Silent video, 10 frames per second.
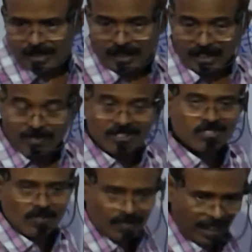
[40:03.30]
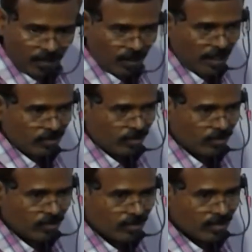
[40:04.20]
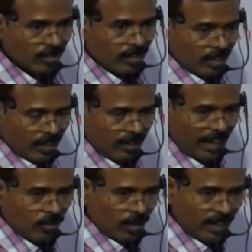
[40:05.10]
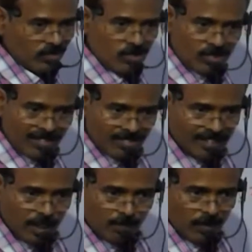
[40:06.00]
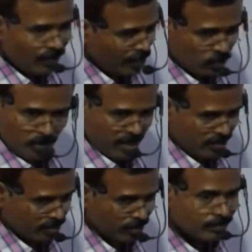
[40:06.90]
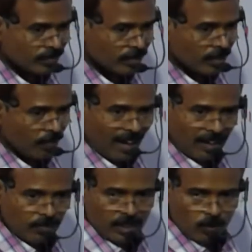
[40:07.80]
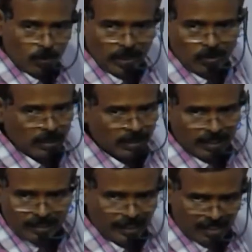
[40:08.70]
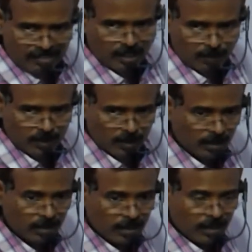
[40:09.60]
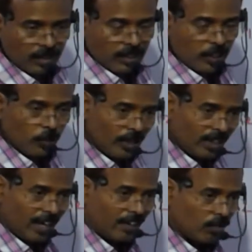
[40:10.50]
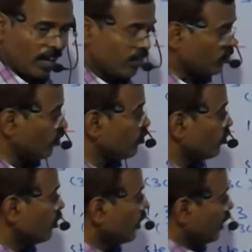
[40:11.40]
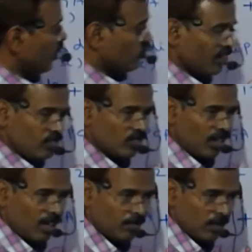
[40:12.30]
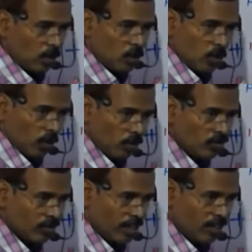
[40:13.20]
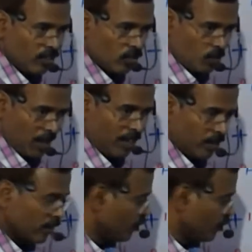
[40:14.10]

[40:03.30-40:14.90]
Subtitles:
Reverse of glycolysis. Glycolysis is a step of respiration that we are going to learn in the next chapter. During glycolysis, a 6-carbon glucose is split.